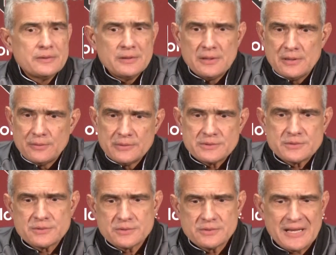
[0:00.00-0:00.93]
you know,
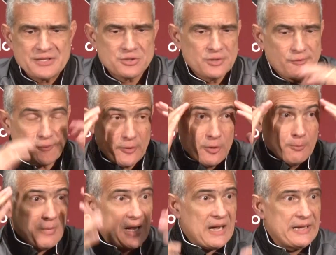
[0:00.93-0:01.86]
that's just for your
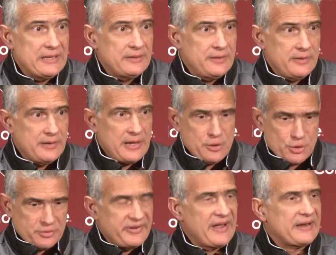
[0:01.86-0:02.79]
mind and
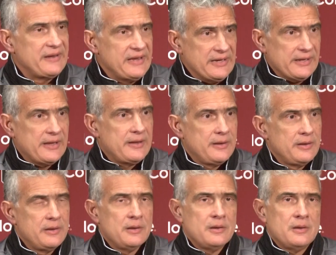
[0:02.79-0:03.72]
your technique.
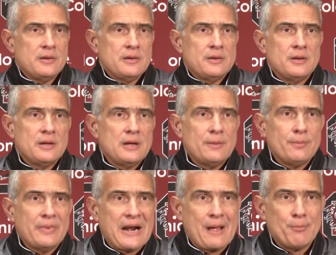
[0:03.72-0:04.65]

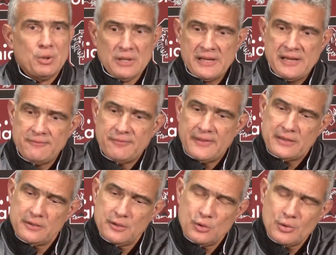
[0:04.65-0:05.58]
But I believe that
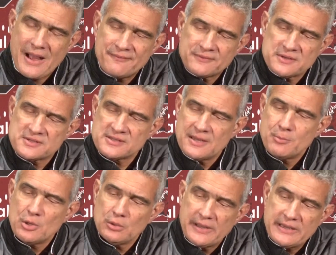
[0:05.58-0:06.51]
you have to
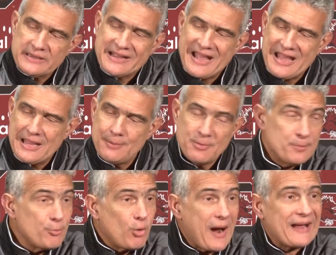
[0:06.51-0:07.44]
simulate game
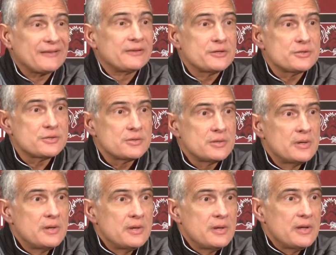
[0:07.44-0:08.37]
and practice,
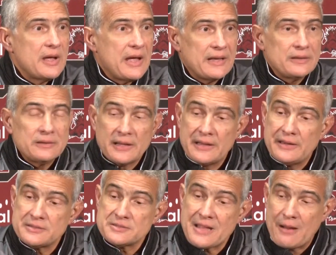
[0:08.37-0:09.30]
and
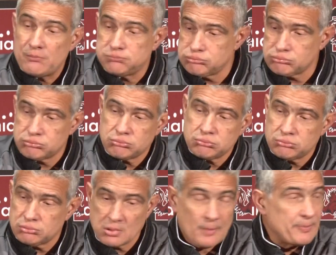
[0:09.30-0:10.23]
is that
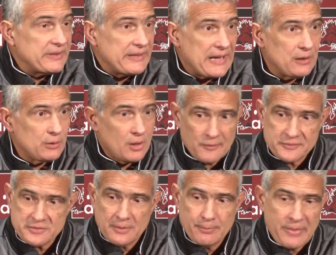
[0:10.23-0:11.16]
up and down, all of
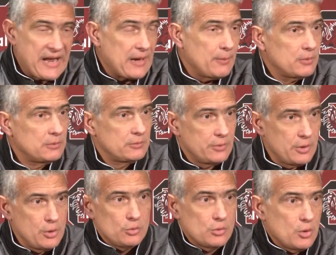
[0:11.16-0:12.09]
a sudden, bang,
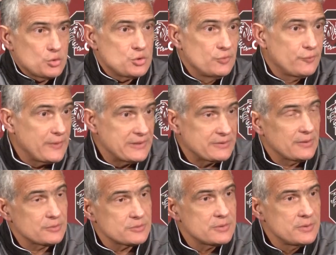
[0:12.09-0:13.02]
you go shoot free
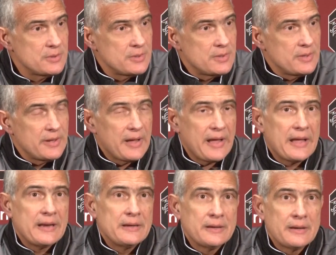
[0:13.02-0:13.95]
throws.
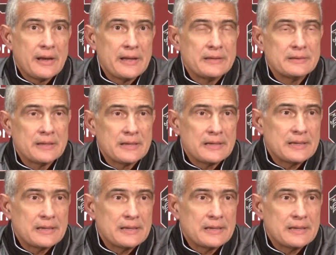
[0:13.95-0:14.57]
And